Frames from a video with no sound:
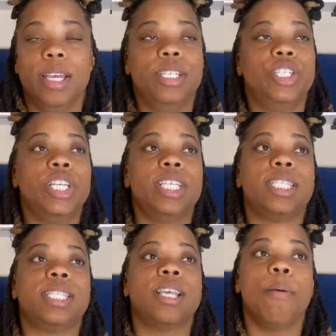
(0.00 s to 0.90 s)

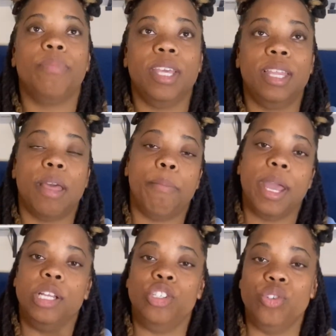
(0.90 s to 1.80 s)
Just something that
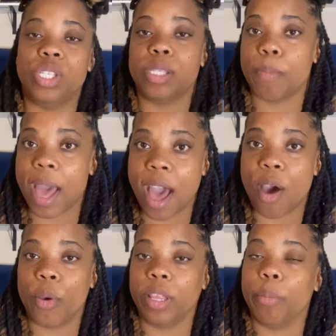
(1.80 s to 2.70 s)
made you
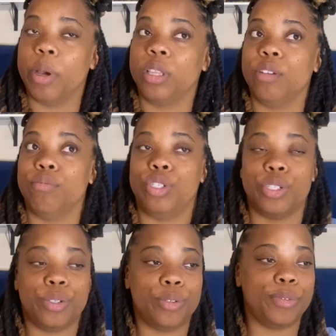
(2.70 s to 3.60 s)
smile in the month of
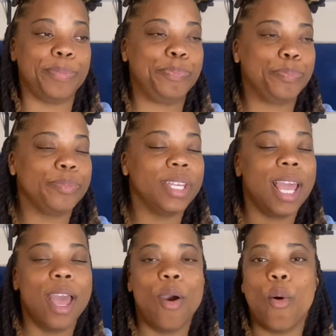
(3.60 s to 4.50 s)
June.
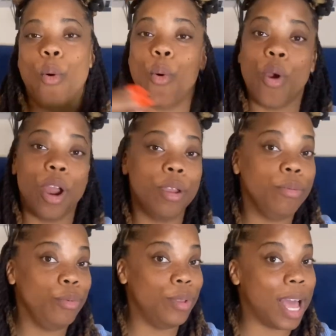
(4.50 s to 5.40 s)
Or,
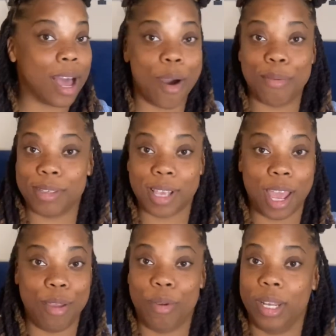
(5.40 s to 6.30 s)
like I always say,
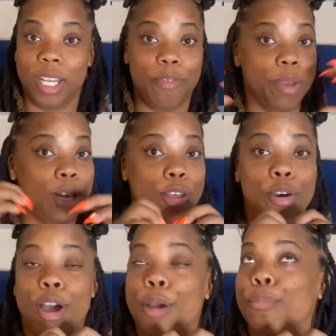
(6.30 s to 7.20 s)
you can leave me a
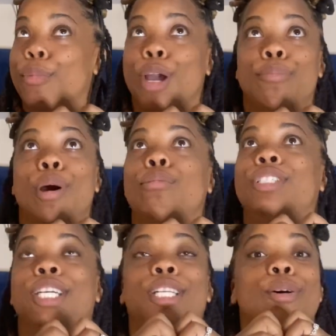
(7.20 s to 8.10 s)
little
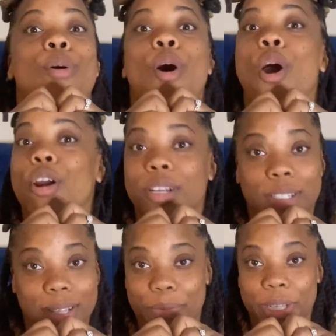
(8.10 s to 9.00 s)
emoji, a little heart or
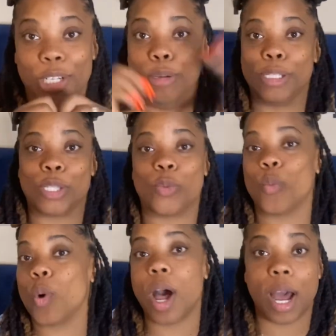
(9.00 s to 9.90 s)
something, a little
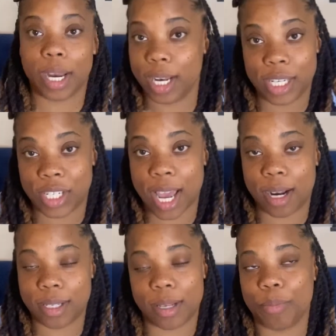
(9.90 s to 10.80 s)
swan in the chat
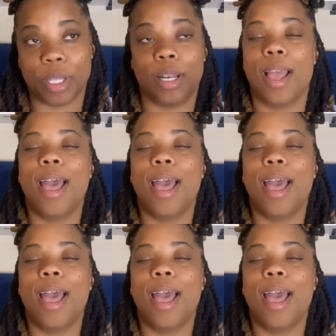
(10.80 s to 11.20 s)
or something.